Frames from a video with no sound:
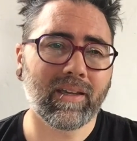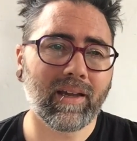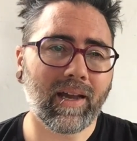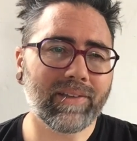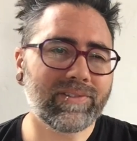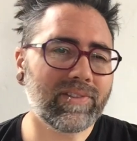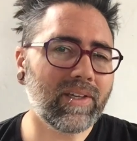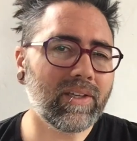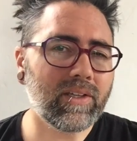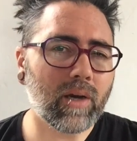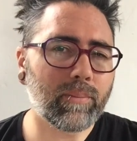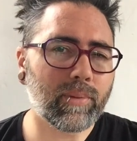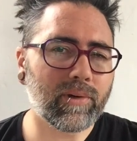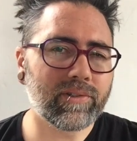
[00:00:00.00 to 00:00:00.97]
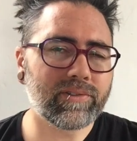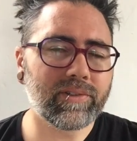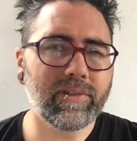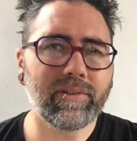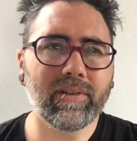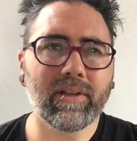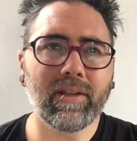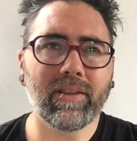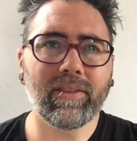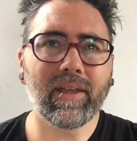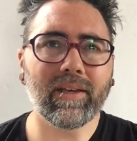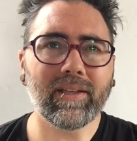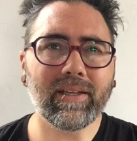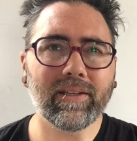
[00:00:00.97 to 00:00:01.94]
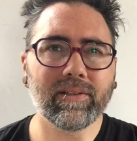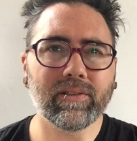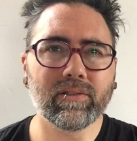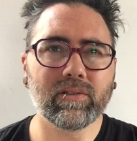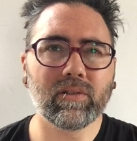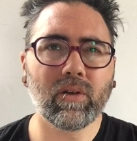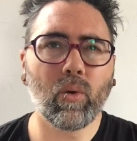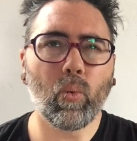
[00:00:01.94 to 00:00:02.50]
I see a young person that is